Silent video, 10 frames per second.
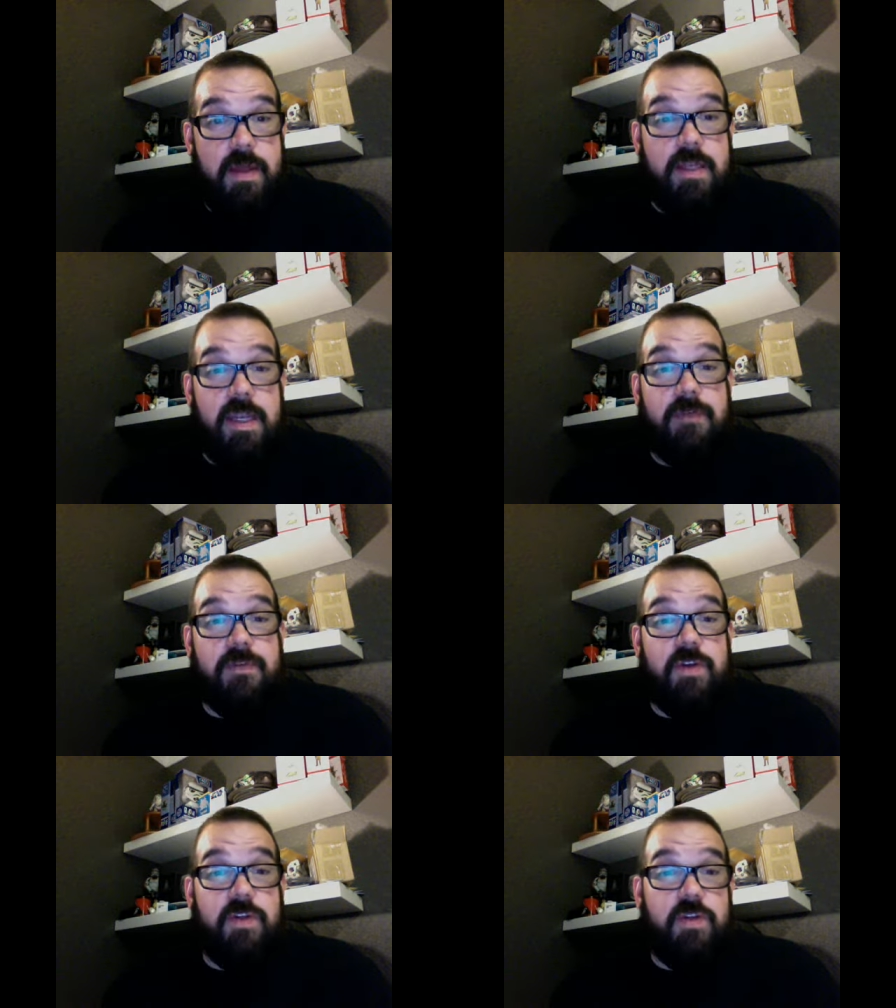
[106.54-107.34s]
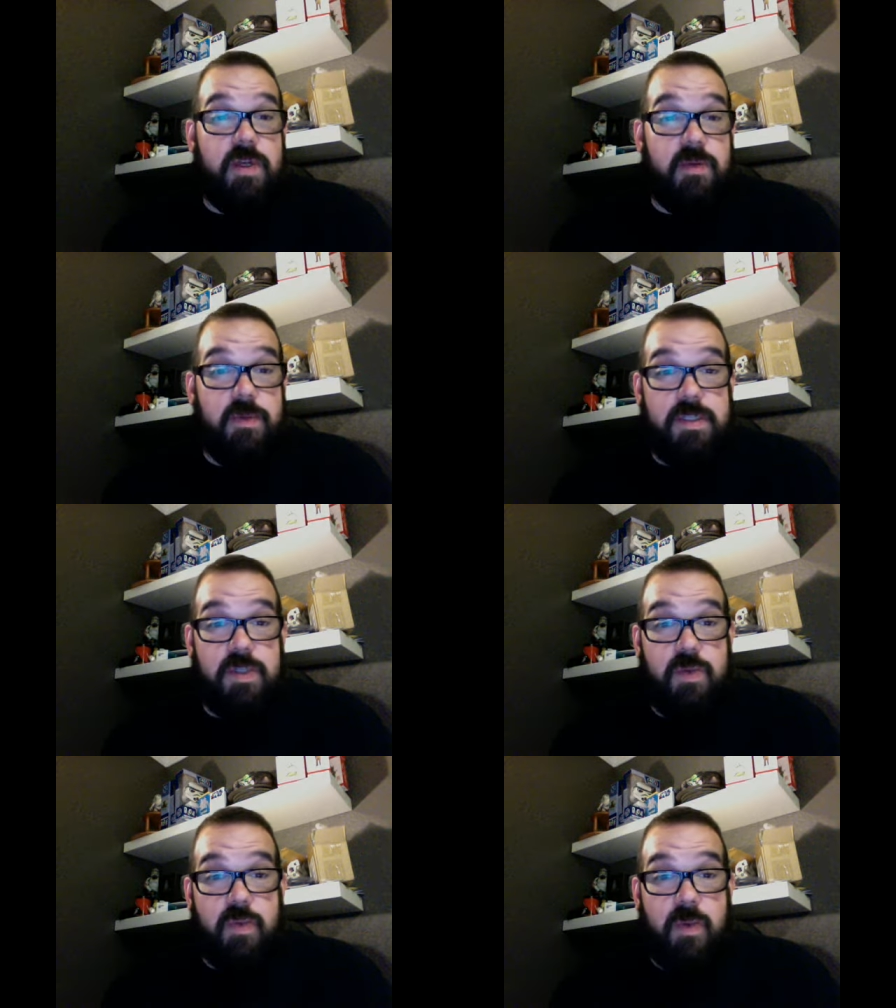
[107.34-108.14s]
Date of surgery was
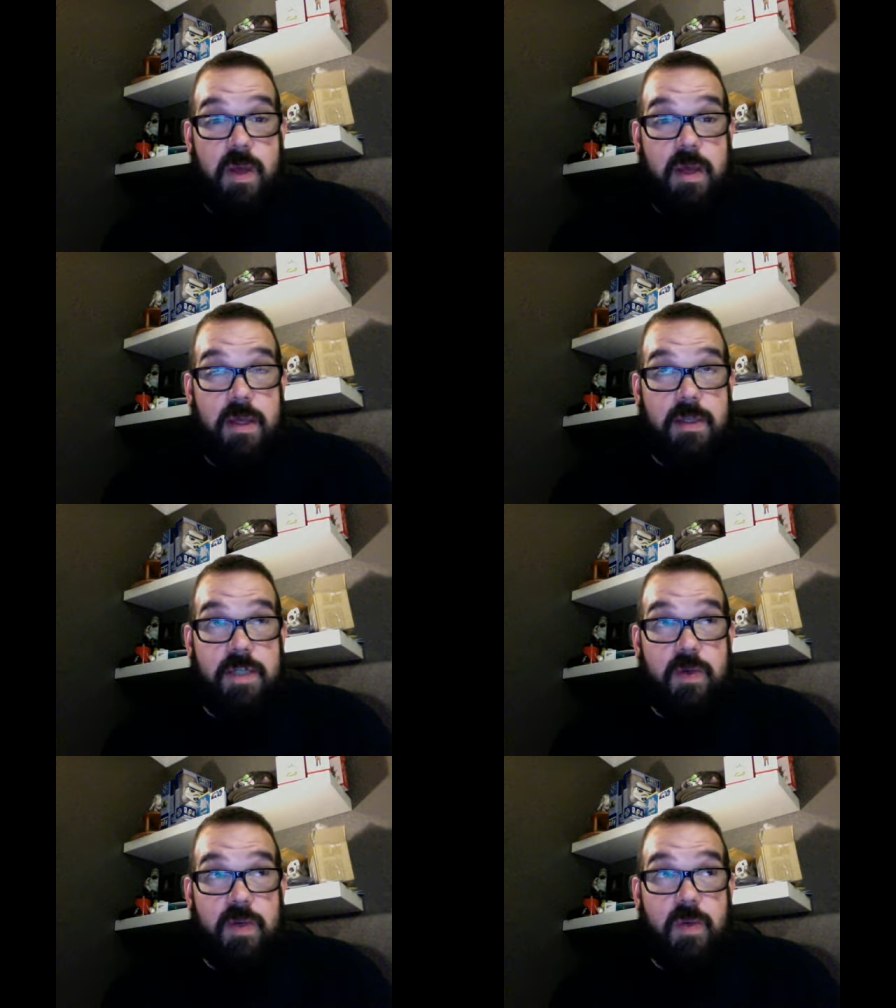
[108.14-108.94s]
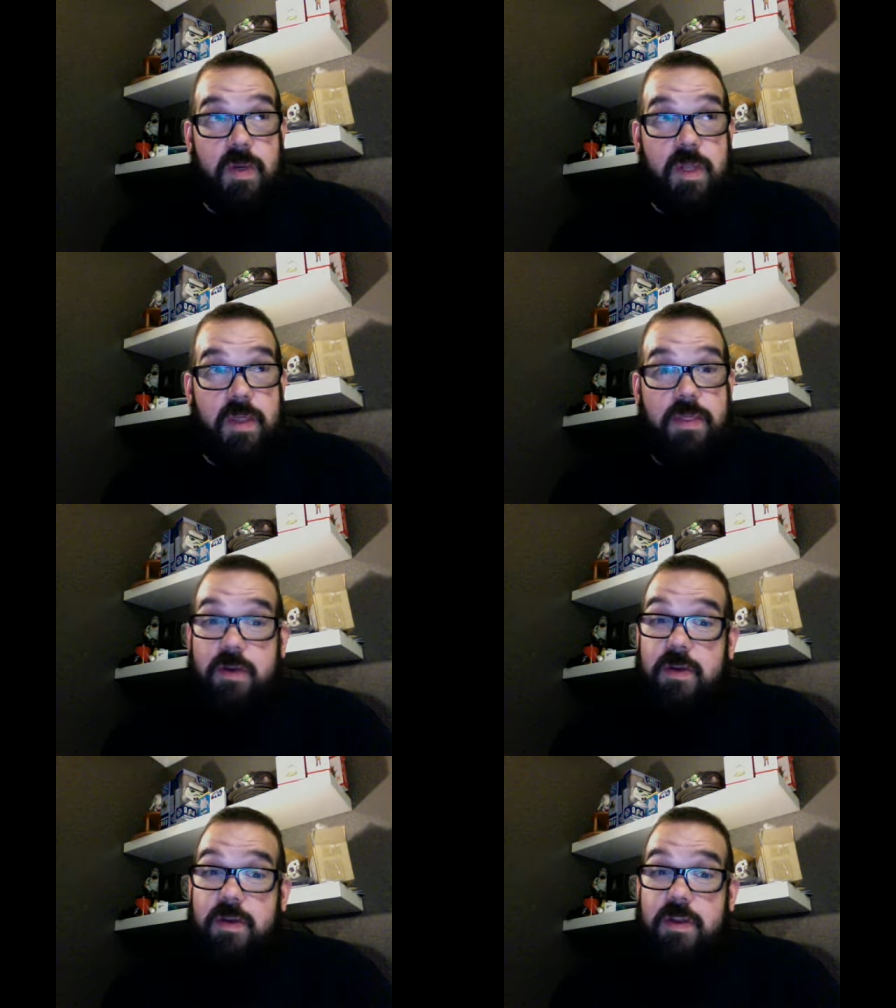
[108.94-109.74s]
uh, January
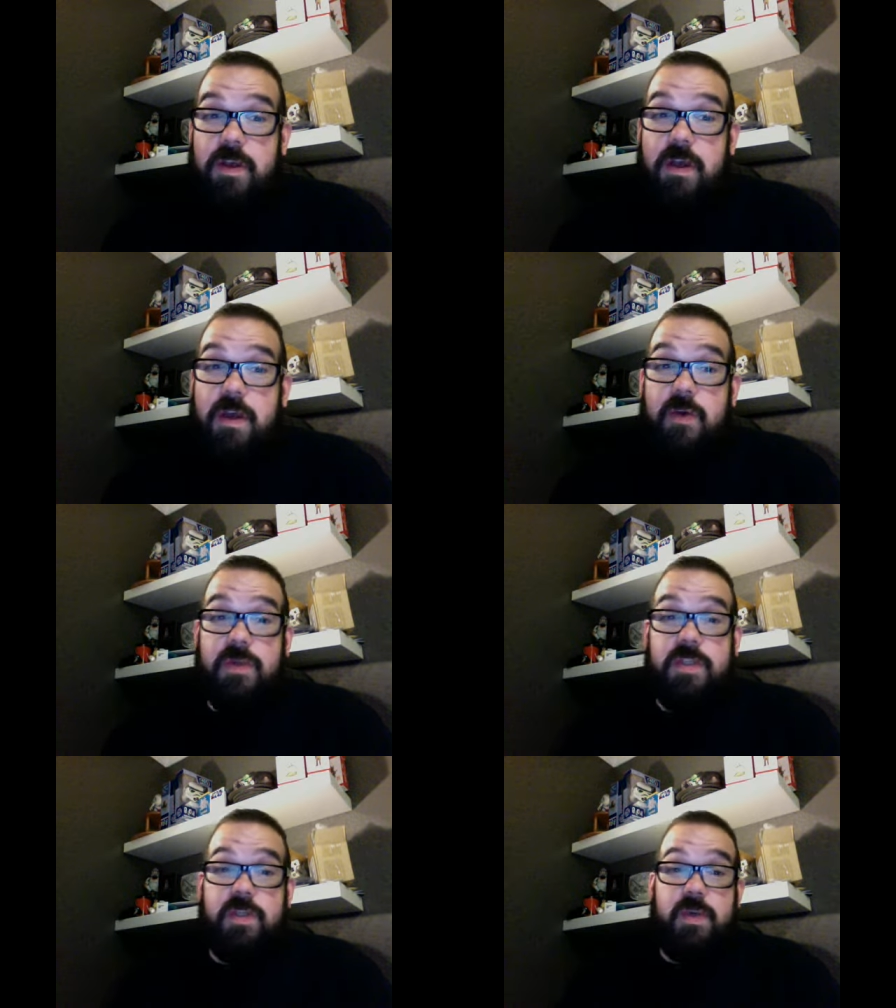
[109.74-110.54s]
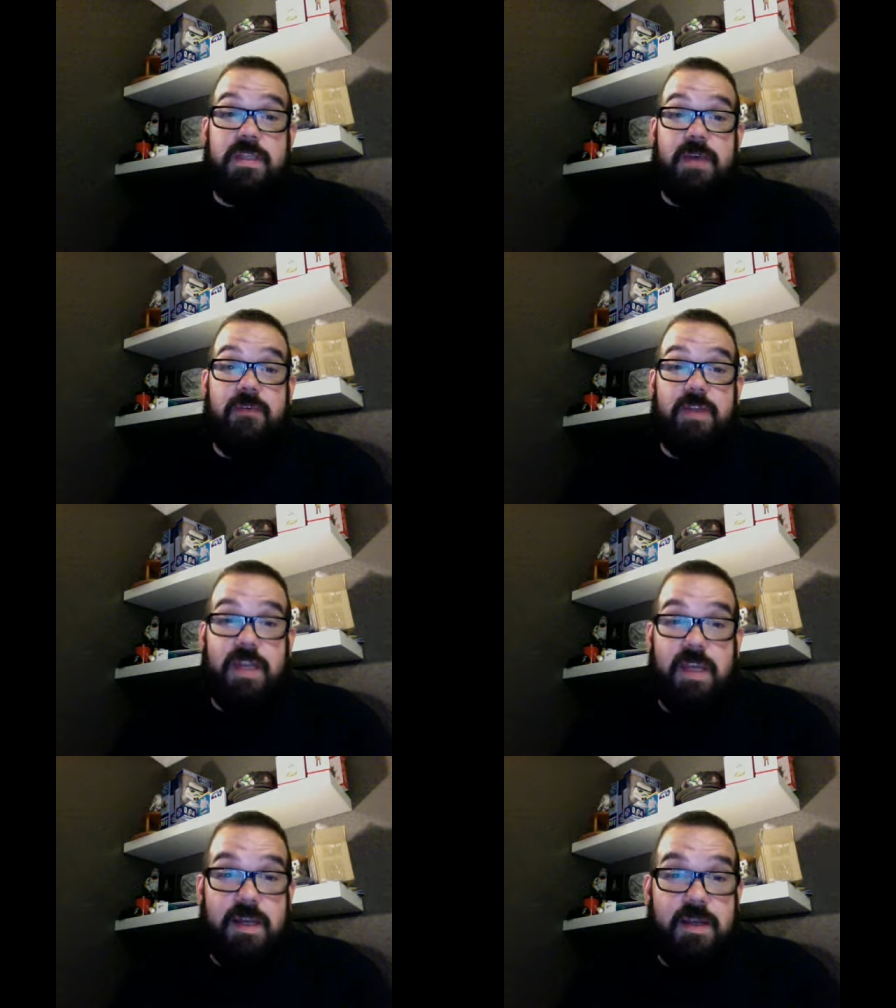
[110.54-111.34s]
23rd, was
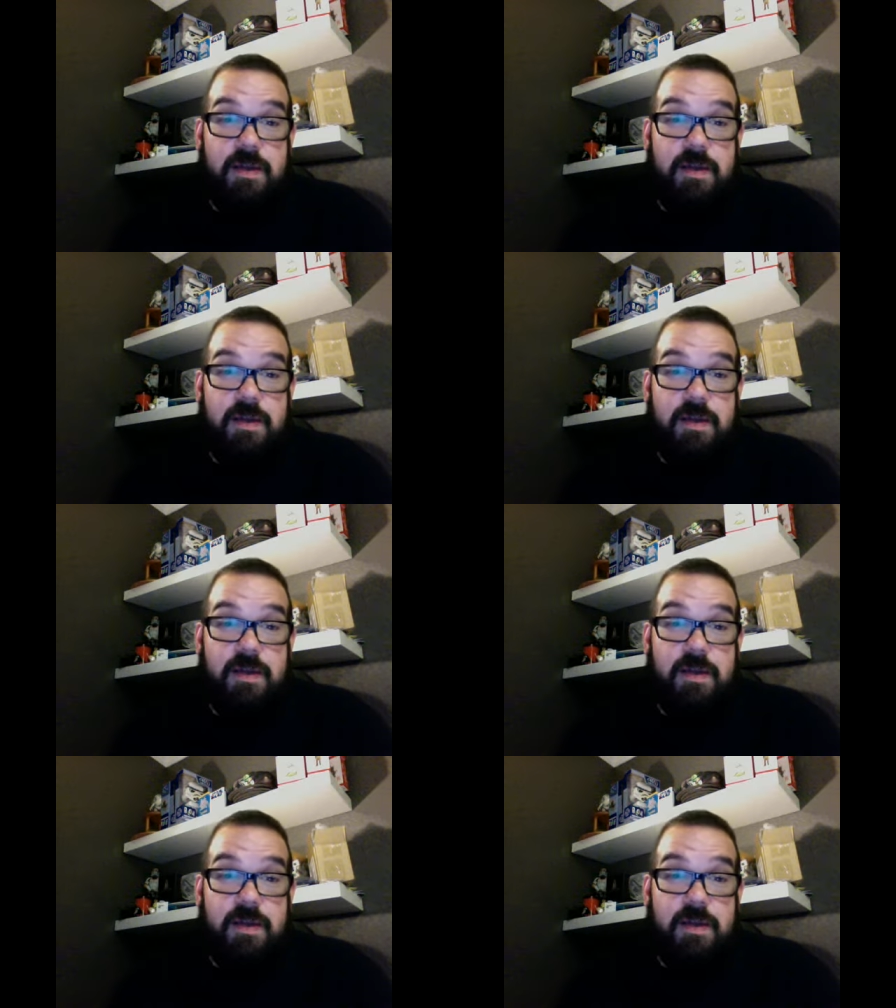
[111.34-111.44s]
370.